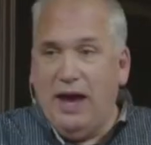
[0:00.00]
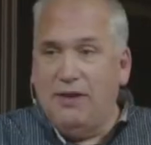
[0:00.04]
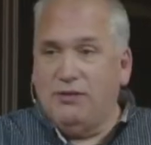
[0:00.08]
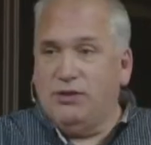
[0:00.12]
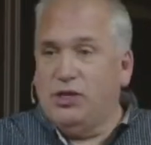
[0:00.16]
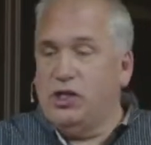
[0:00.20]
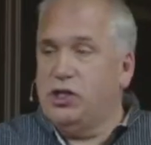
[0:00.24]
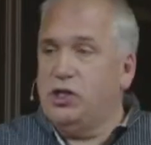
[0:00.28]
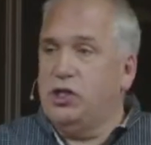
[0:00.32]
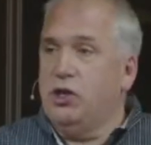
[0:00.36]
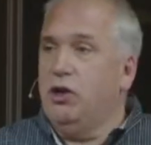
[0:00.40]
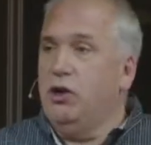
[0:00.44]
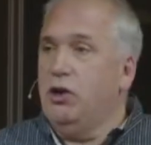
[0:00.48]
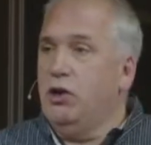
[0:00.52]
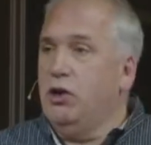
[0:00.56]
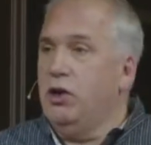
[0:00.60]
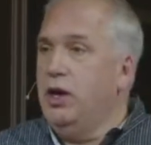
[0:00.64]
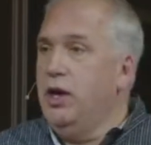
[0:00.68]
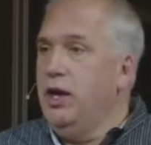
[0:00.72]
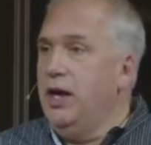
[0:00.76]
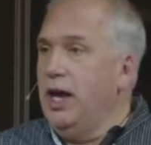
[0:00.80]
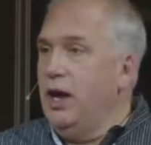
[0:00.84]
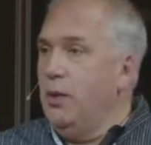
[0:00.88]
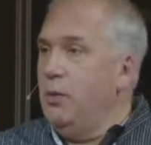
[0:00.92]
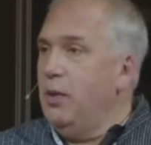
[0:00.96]
we have to
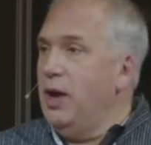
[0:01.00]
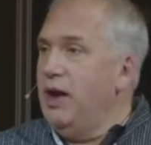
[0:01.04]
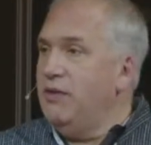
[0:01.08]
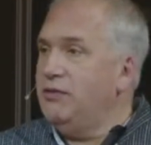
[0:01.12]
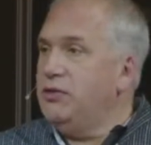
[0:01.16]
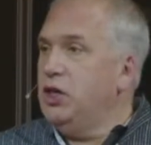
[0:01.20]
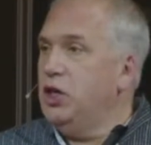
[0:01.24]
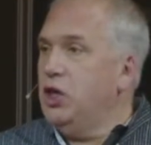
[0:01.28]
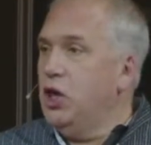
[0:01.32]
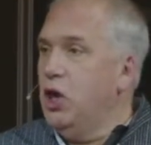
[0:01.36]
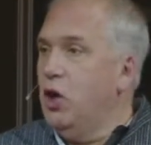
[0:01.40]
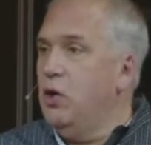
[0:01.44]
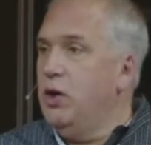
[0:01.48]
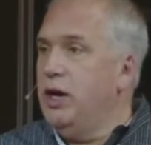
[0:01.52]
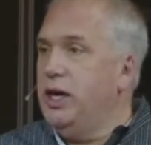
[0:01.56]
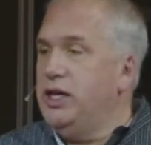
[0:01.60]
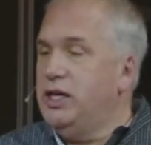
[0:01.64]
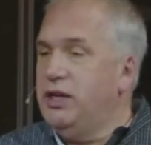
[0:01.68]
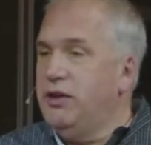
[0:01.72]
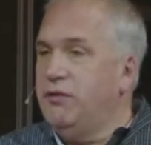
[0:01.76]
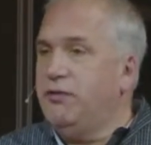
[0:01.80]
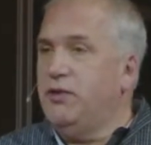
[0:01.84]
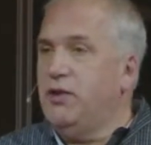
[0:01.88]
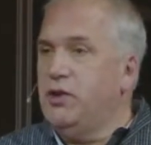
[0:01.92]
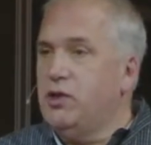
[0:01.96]
turn and we have to go in
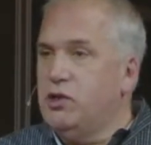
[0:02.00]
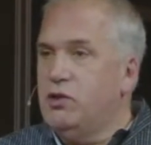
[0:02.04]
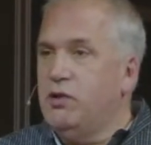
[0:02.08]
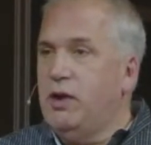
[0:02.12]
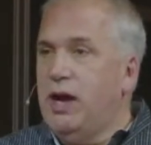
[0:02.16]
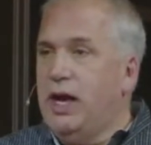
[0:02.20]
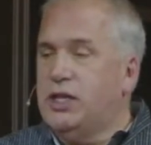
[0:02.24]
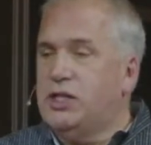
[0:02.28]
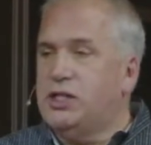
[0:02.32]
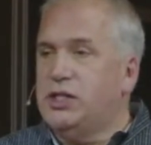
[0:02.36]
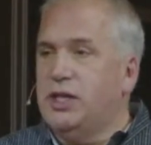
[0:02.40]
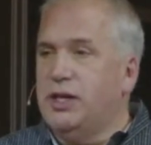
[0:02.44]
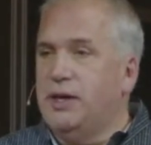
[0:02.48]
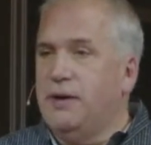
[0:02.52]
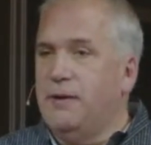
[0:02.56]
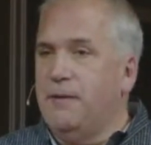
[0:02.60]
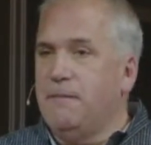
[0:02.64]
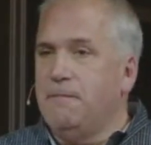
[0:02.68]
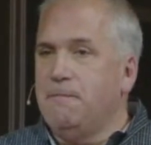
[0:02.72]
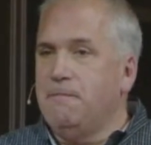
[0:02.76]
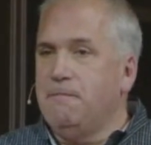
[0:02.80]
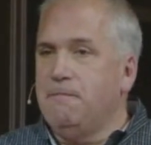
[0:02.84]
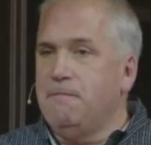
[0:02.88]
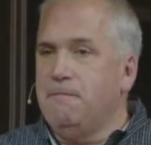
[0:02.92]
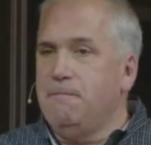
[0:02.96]
a different direction.
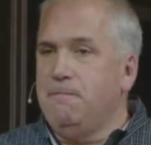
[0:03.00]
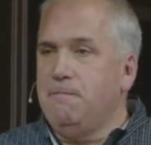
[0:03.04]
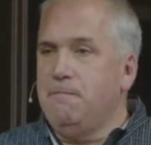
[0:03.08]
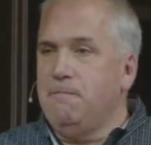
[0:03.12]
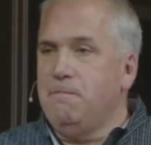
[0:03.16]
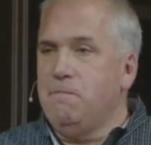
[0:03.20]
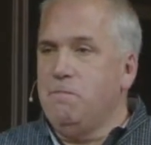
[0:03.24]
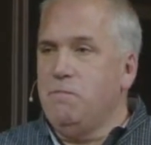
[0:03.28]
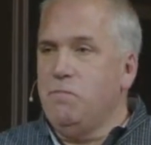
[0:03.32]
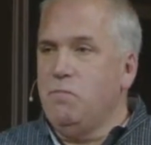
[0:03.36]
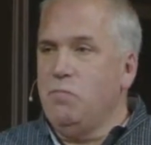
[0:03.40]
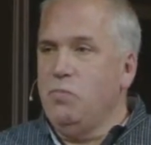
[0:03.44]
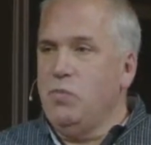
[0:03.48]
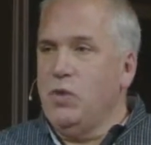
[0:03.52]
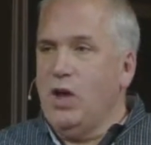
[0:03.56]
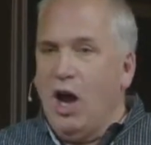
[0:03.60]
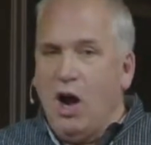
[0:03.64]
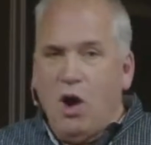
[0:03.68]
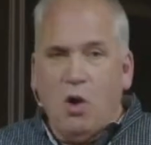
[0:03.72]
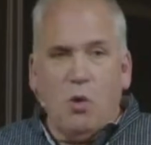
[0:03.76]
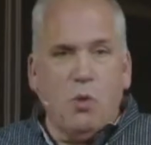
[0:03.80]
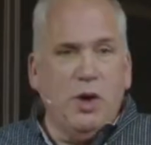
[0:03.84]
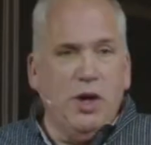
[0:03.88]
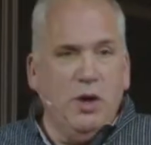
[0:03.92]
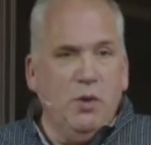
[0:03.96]

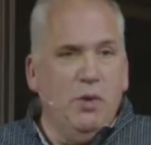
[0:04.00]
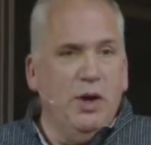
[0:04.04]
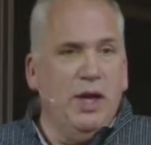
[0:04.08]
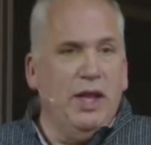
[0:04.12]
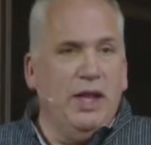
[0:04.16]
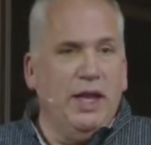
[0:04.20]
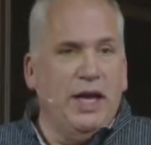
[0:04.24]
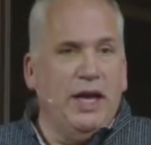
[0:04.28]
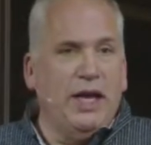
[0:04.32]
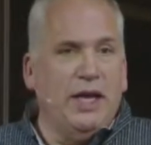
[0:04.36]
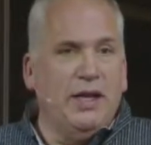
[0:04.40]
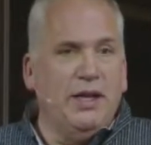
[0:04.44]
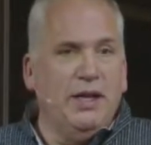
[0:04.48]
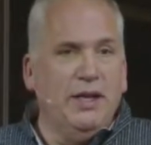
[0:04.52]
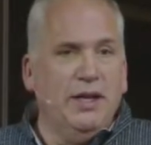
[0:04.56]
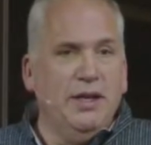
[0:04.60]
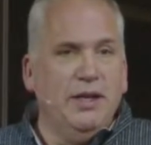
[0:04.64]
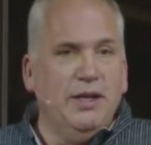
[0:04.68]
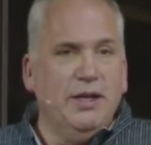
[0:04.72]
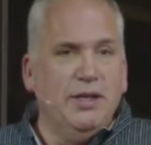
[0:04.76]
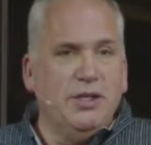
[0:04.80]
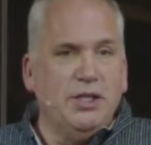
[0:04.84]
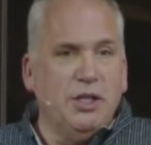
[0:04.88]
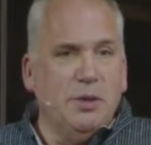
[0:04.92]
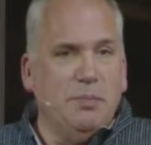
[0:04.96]
Are we willing
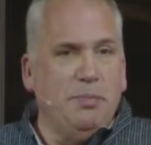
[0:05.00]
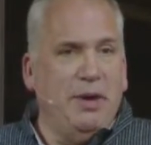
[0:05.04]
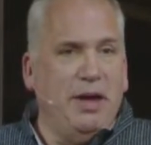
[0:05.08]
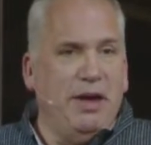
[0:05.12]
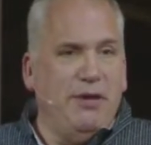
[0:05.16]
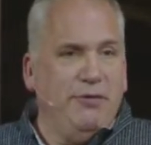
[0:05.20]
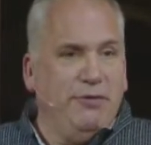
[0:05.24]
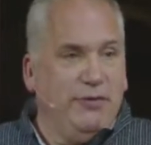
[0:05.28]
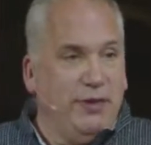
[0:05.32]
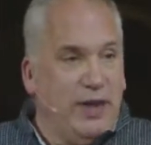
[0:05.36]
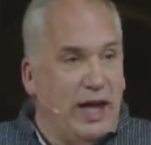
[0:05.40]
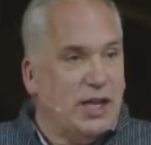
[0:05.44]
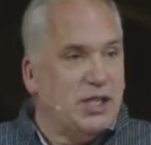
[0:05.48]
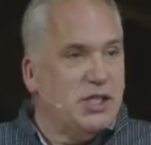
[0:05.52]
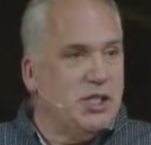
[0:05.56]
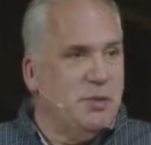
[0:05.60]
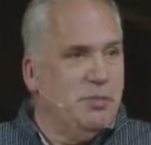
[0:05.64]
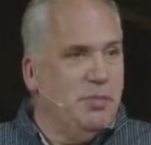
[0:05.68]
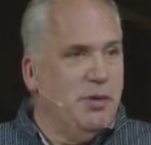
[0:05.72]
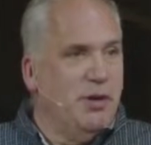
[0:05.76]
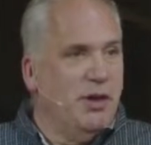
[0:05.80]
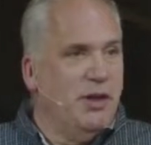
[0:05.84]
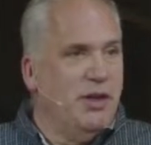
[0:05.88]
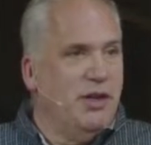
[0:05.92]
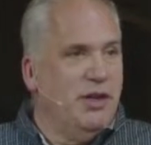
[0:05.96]
to be
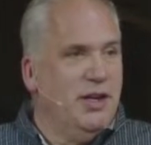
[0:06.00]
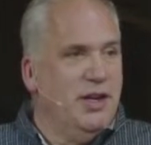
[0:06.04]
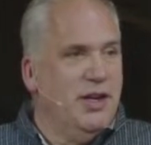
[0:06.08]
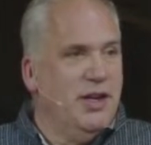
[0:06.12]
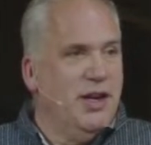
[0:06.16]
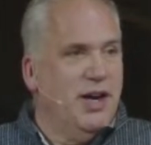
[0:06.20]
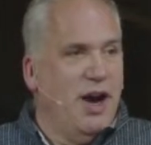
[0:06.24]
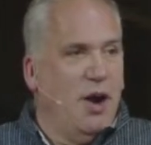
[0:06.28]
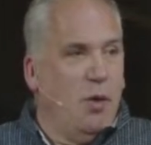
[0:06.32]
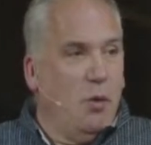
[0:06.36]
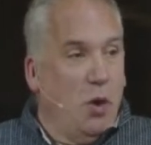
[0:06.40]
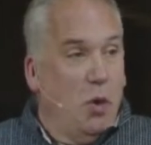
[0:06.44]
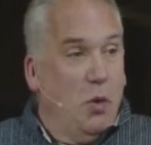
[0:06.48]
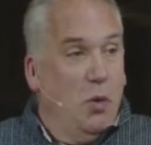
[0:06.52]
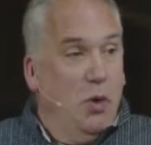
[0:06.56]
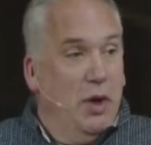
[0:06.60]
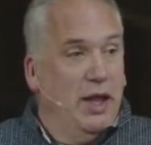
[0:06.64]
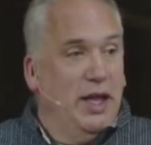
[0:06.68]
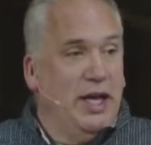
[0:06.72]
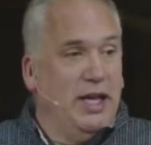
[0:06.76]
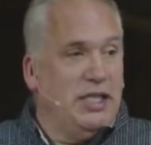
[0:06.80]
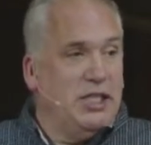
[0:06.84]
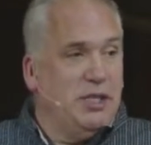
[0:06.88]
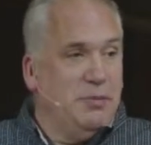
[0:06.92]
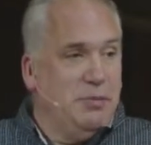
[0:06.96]
flexible? Are we
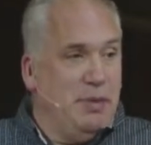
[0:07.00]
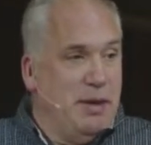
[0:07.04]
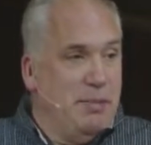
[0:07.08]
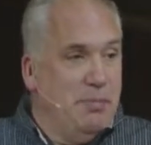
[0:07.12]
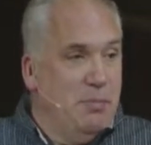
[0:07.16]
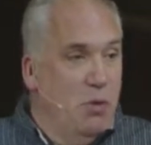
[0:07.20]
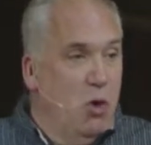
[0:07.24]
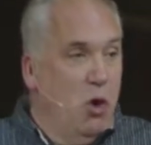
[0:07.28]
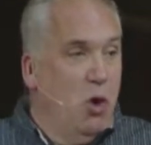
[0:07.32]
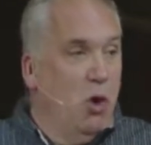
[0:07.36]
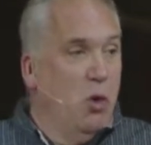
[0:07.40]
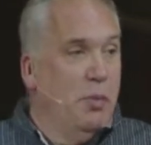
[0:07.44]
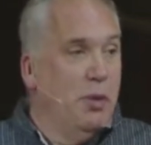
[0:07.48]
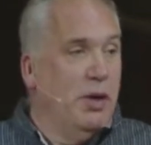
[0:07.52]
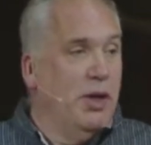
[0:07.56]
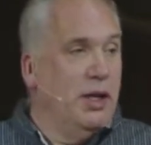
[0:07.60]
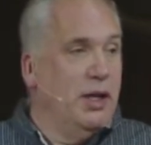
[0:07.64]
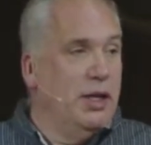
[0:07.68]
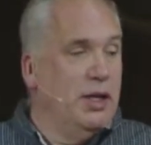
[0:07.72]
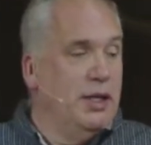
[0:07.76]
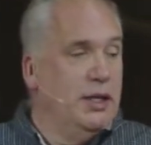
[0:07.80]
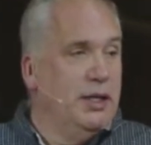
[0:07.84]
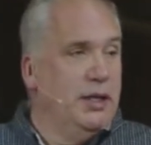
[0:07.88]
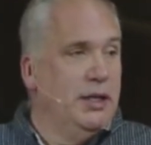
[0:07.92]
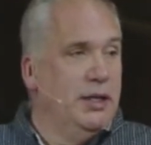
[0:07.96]
willing to be
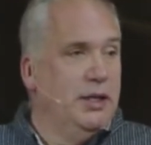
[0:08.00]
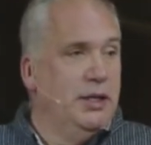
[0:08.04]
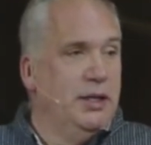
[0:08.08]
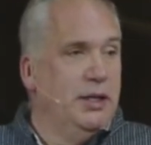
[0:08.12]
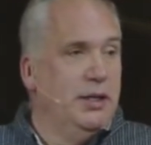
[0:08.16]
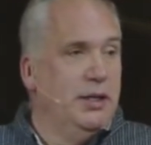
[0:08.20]
mobile?